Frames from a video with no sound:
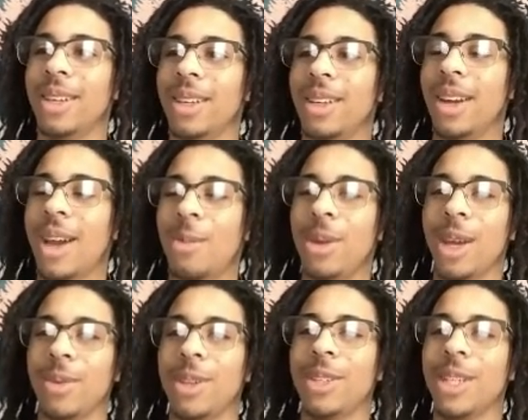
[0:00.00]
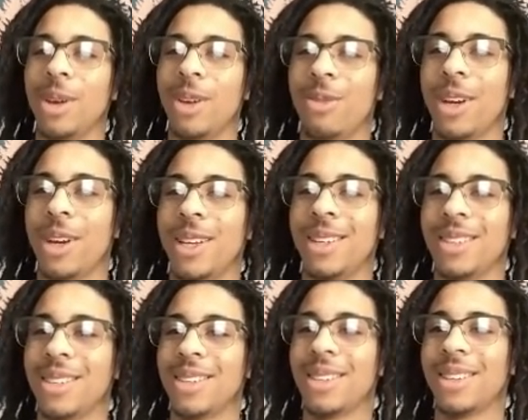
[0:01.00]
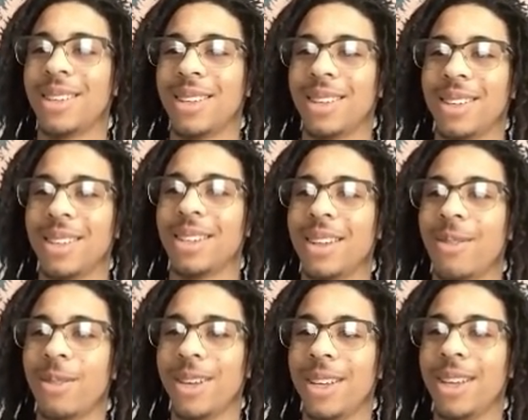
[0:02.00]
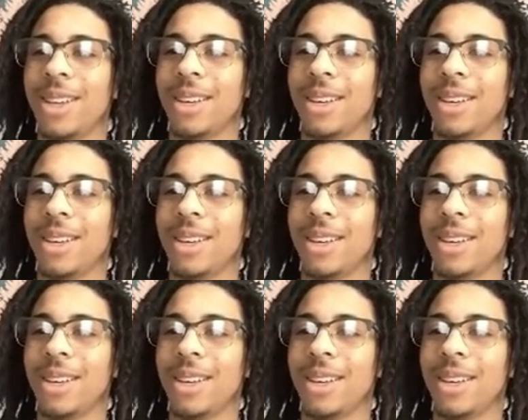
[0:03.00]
Not being able to see my friends, definitely,